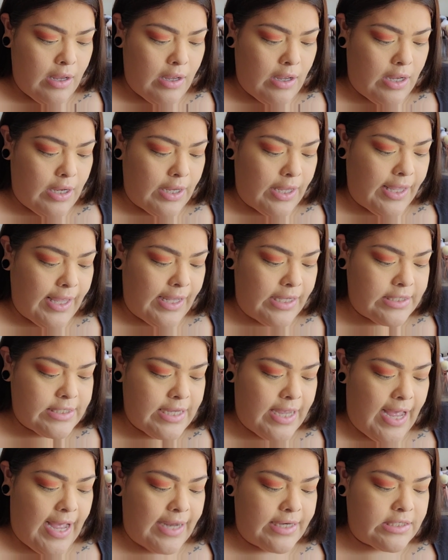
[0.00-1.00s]
again
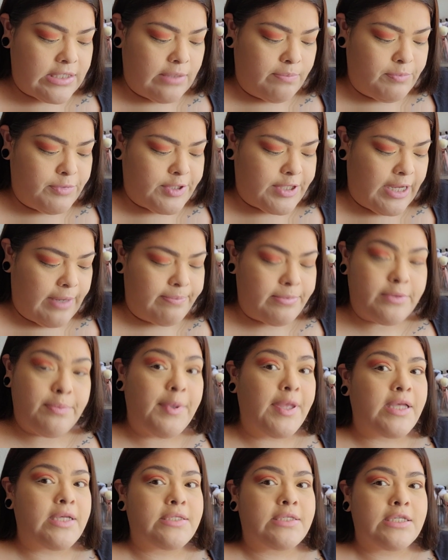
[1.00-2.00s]
to add some depth,
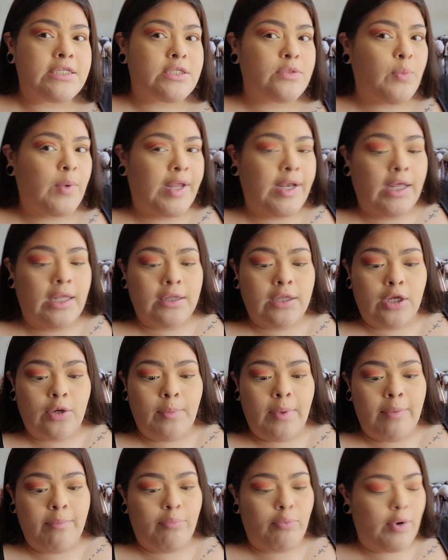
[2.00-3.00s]
because this went a
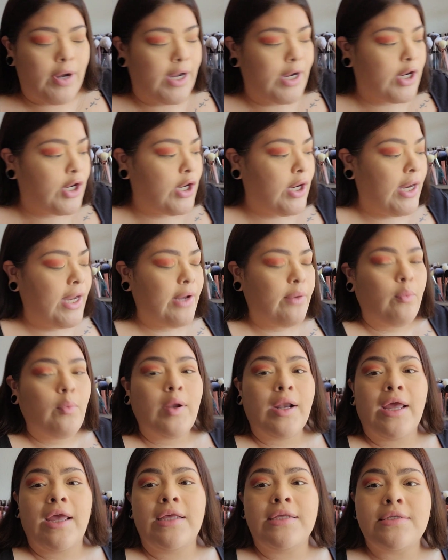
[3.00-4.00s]
little bit brighter, and
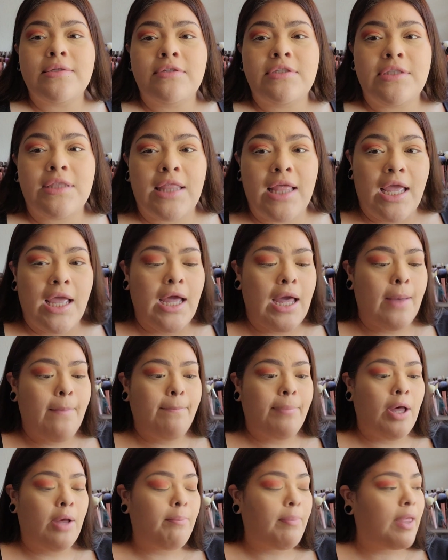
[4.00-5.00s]
when I think
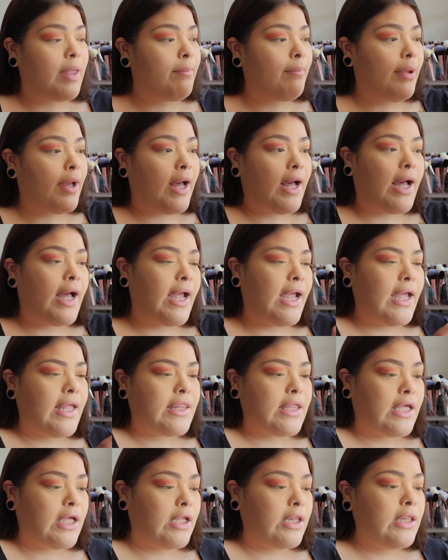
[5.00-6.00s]
pumpkin pie, I
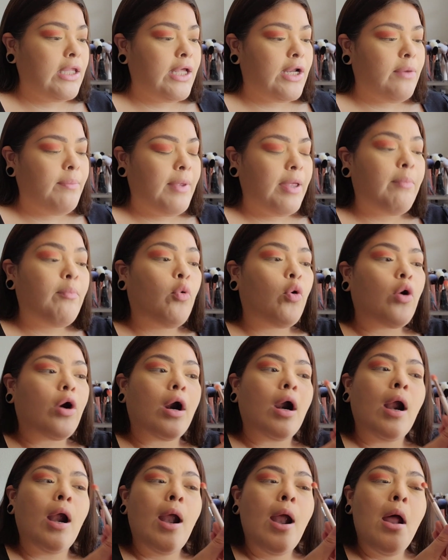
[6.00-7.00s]
think a little bit
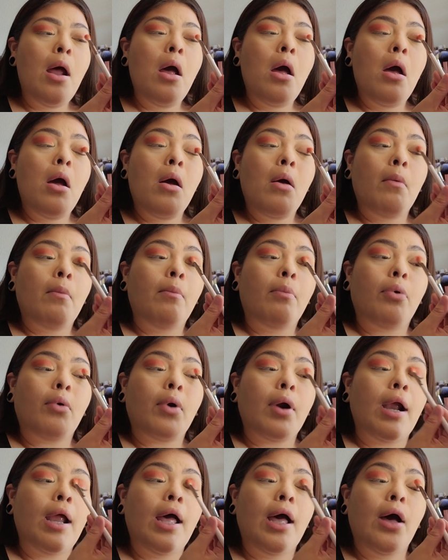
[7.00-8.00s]
more
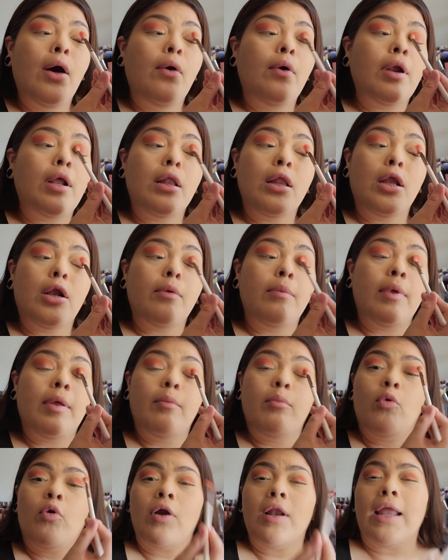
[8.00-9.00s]
brown, a little
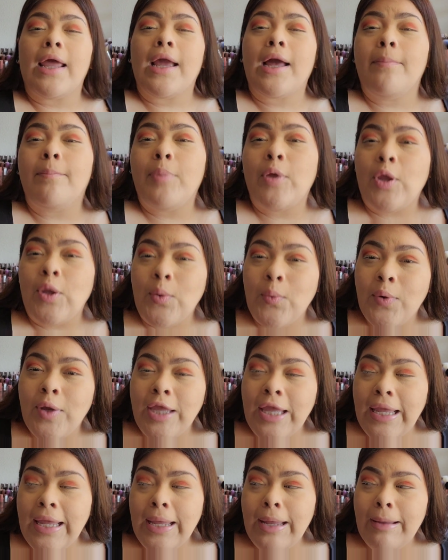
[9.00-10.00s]
bit more like a
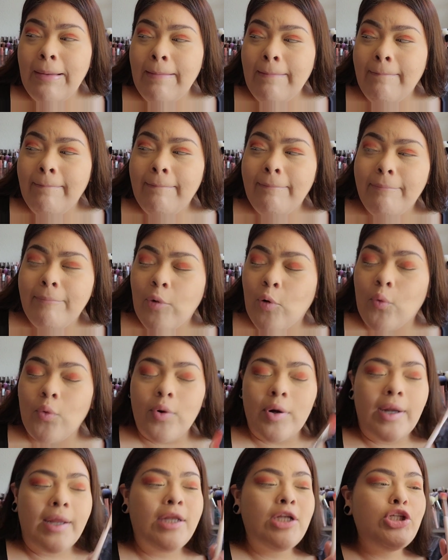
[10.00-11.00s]
pukey
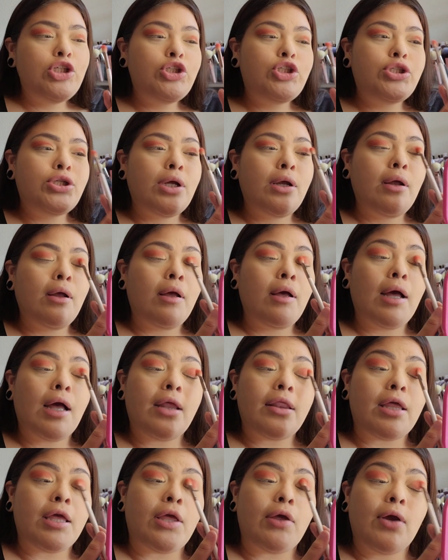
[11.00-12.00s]
orange.
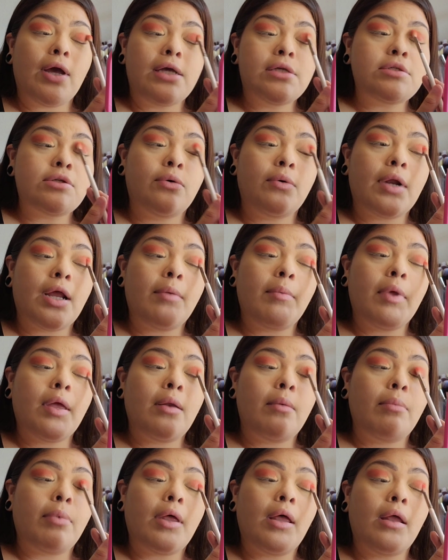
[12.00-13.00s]
I think you guys know what I
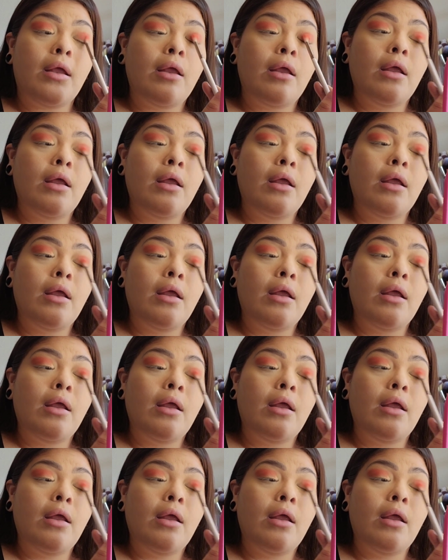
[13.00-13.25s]
mean, but